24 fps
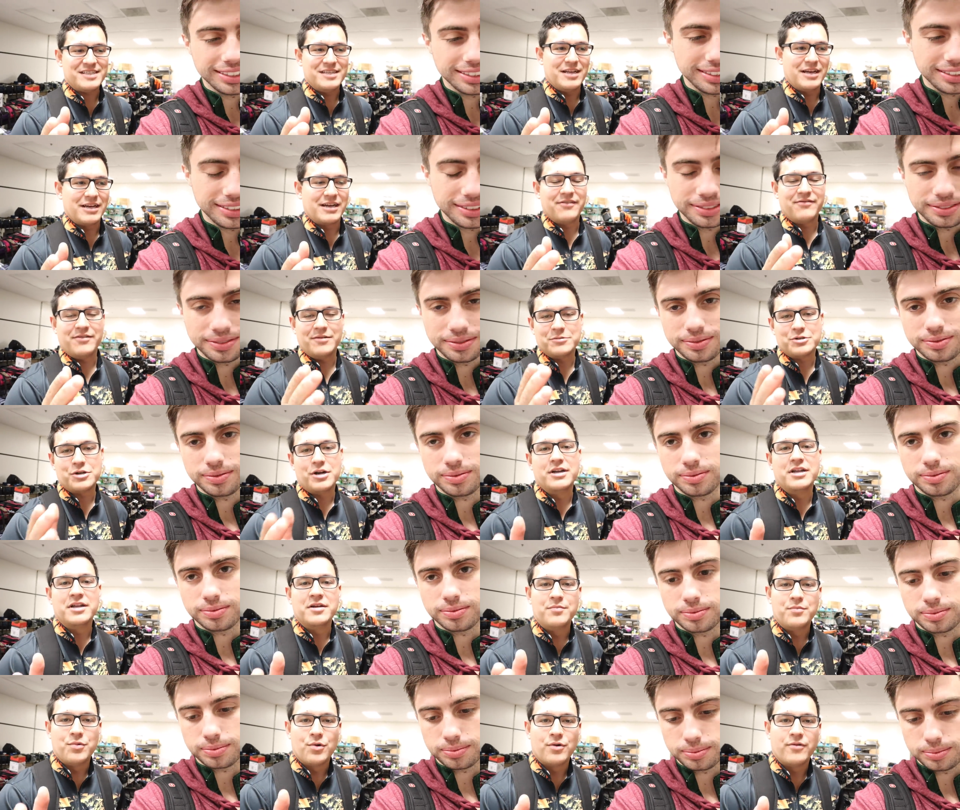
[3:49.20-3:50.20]
Speaker 1: like if I'm trying
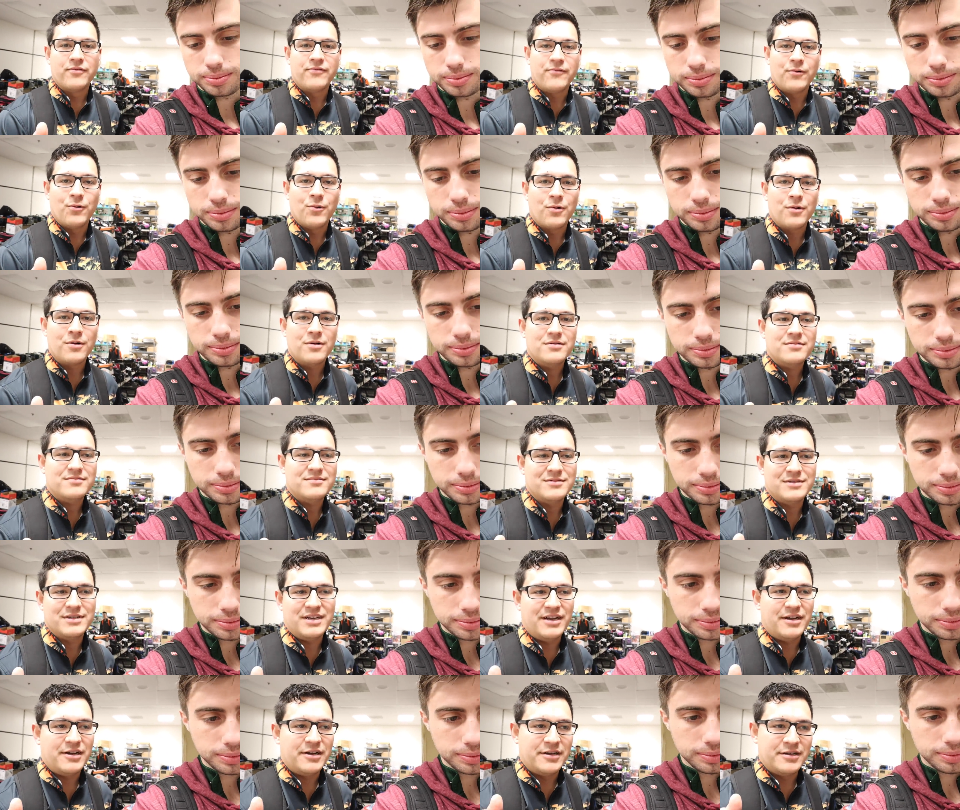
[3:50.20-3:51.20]
to hit board four
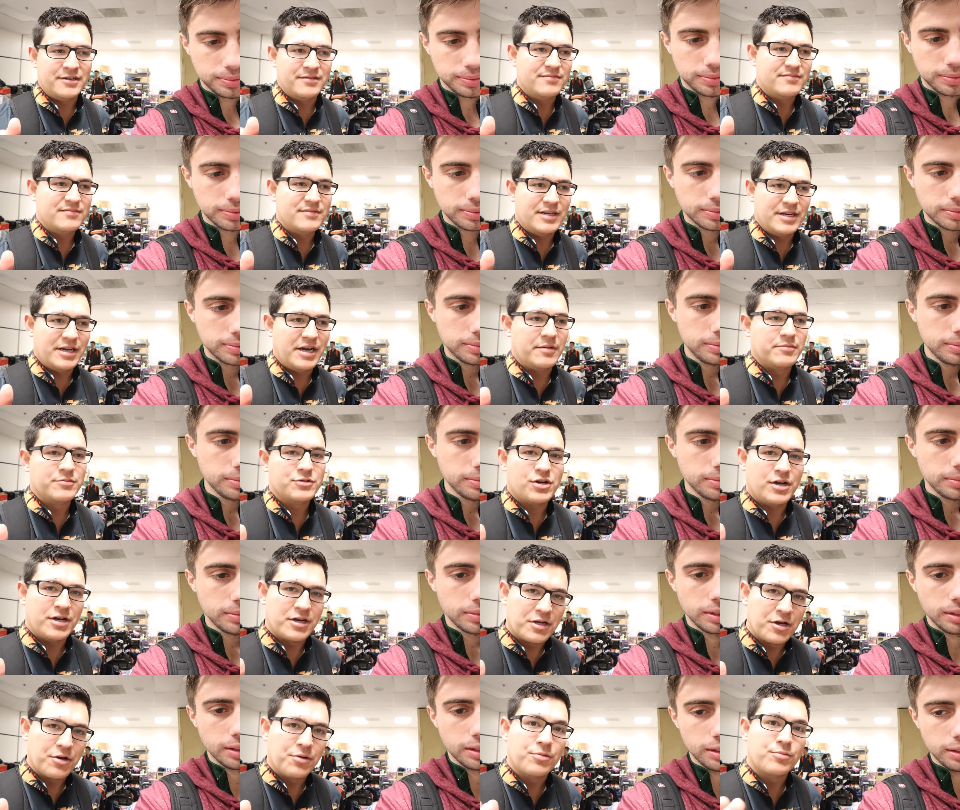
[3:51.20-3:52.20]
I, and I'm
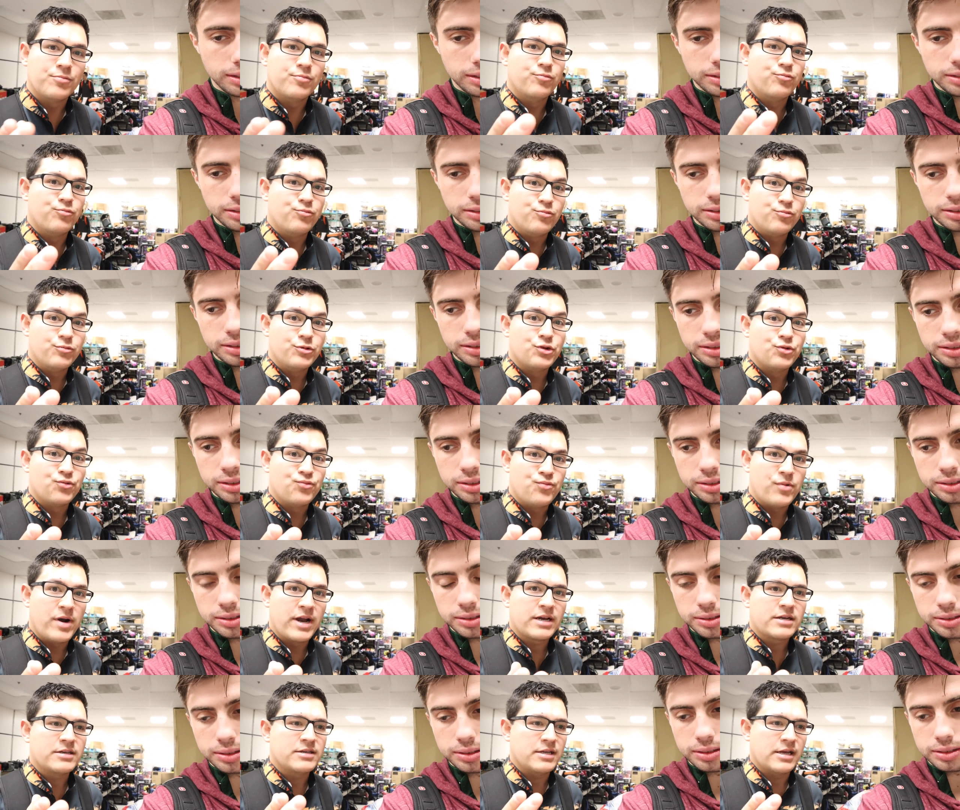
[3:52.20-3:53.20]
trying to go
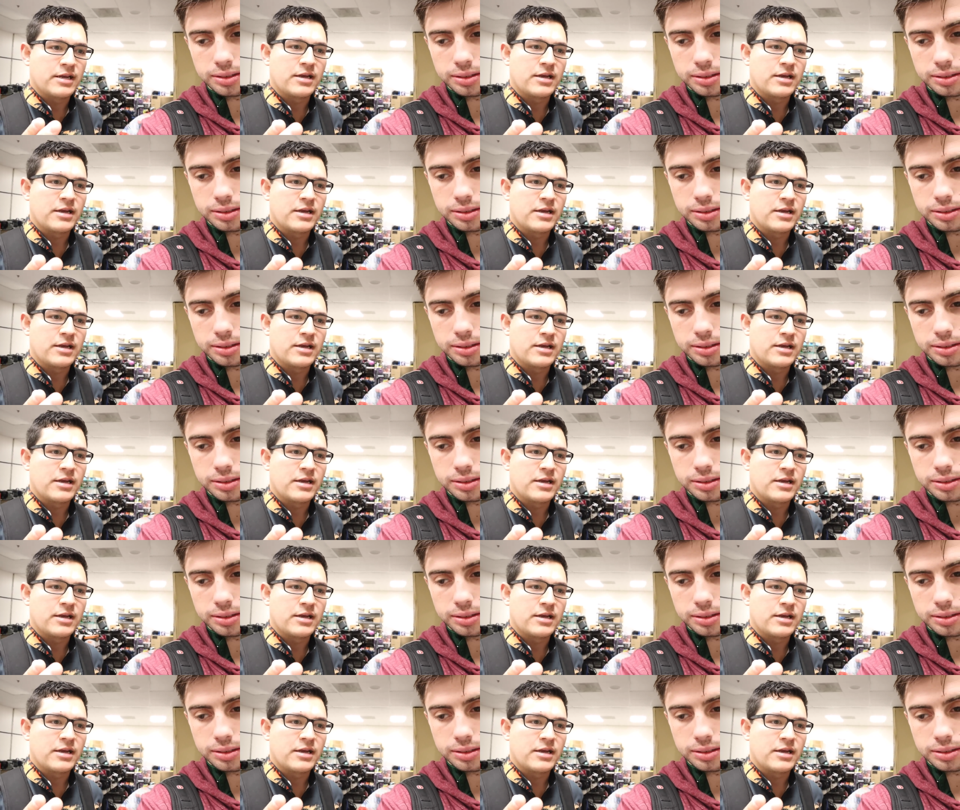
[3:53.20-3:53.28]
direct